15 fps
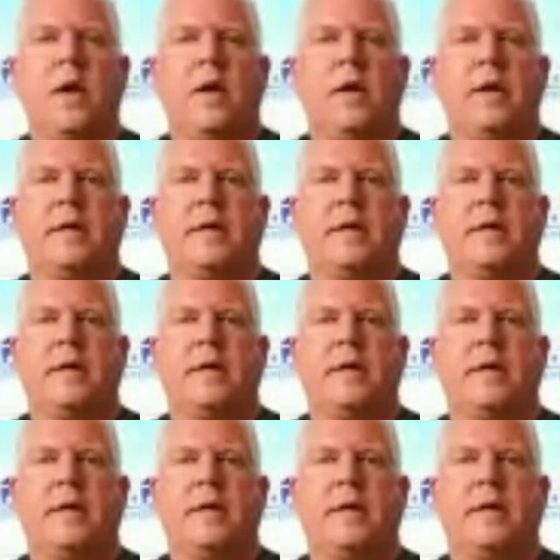it's
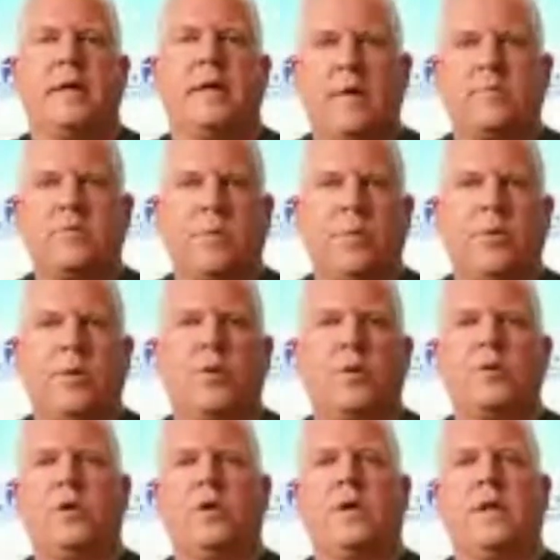very
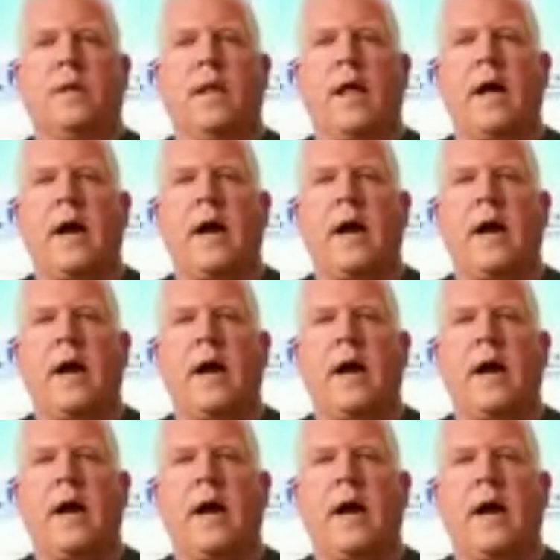comfortable. You can lock it
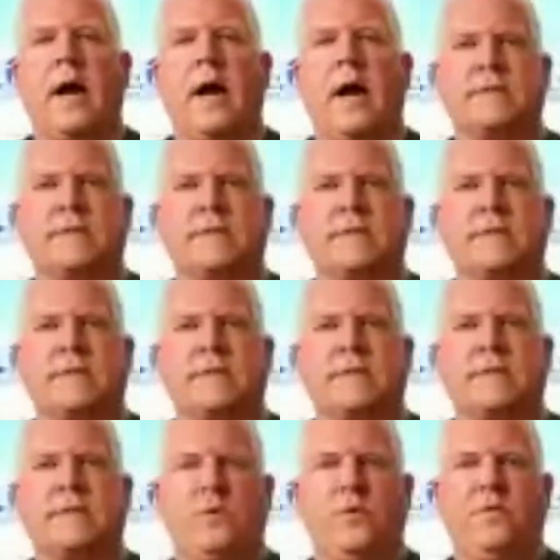in and size it
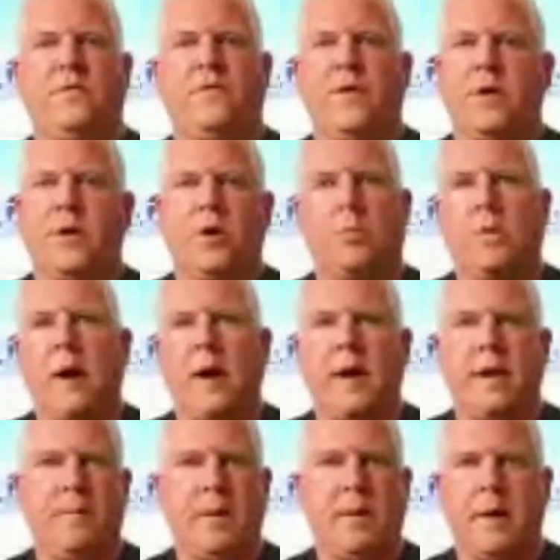to fit your
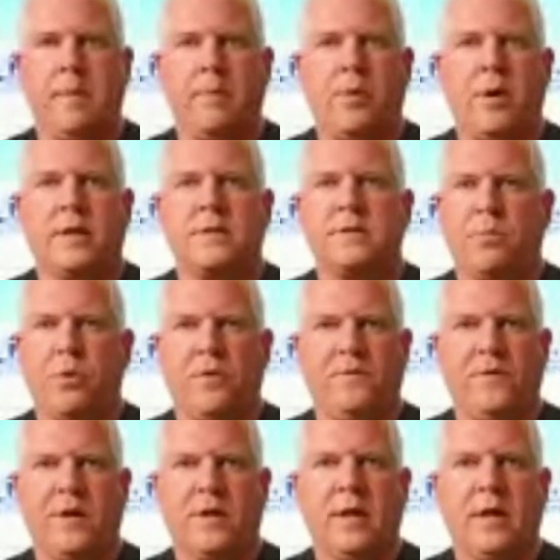body and breast
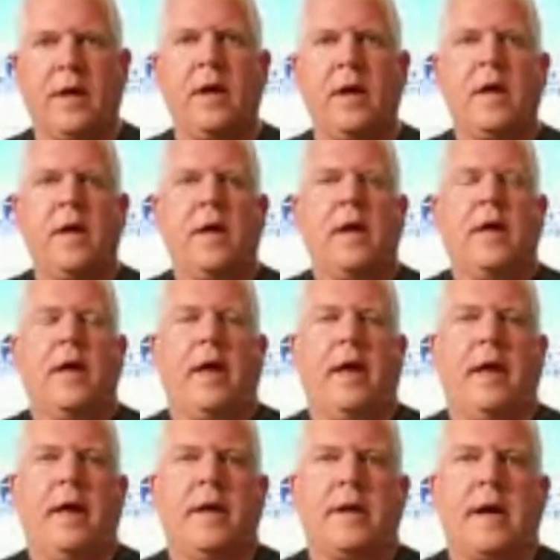perfectly.
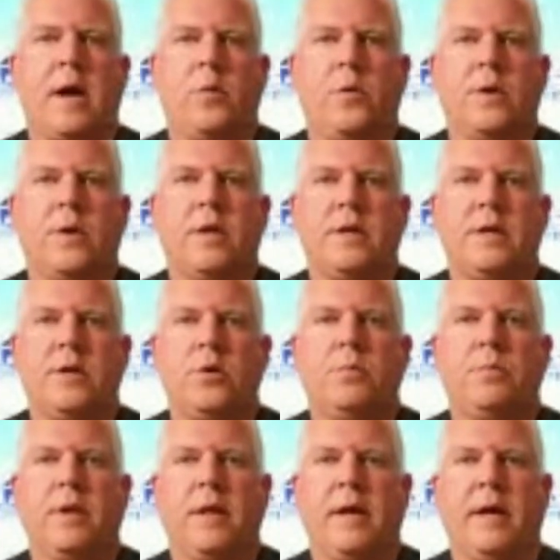And I really do
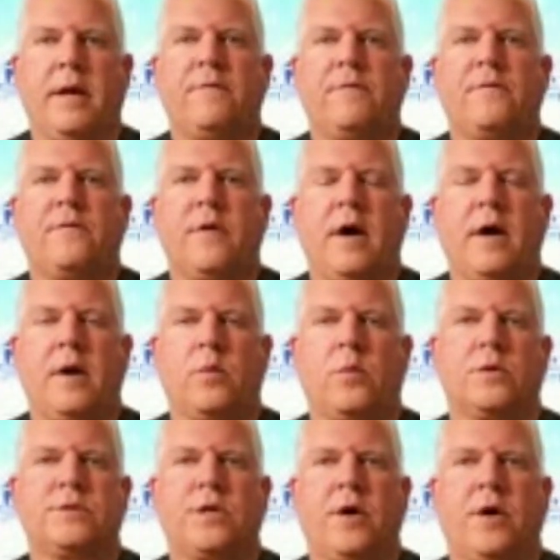believe,
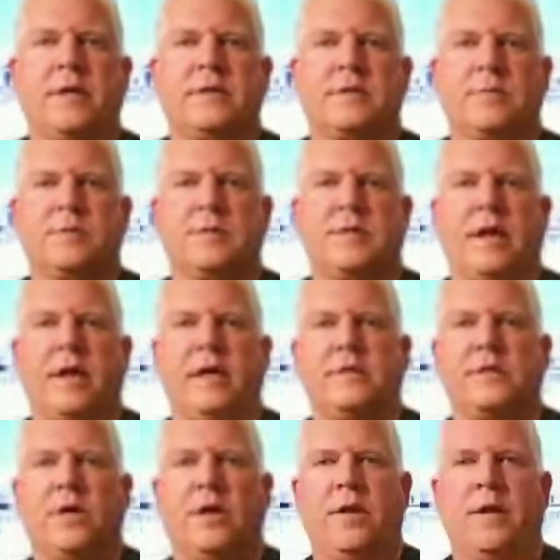we're starting some
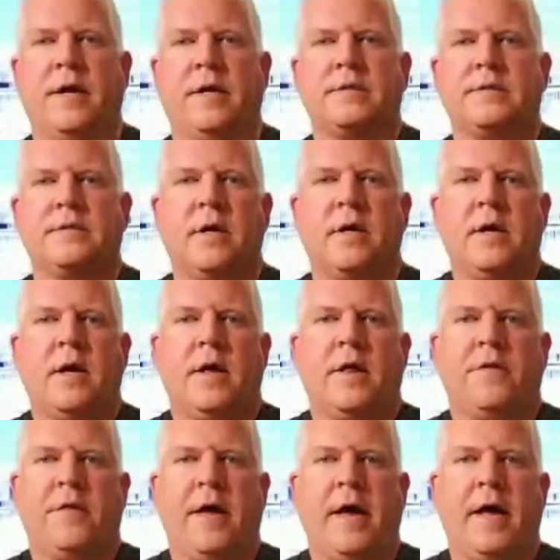studies on this,
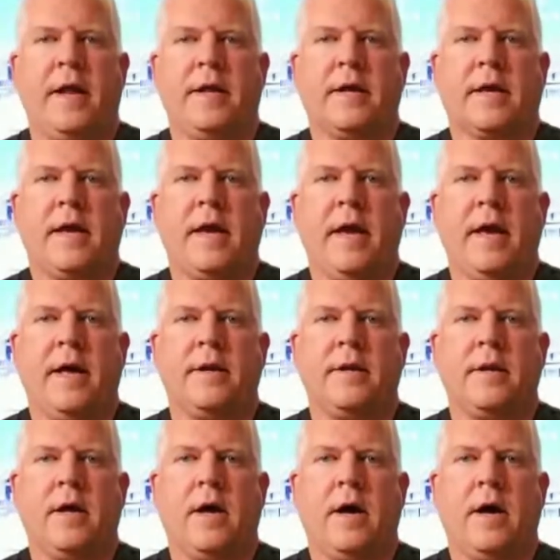that it can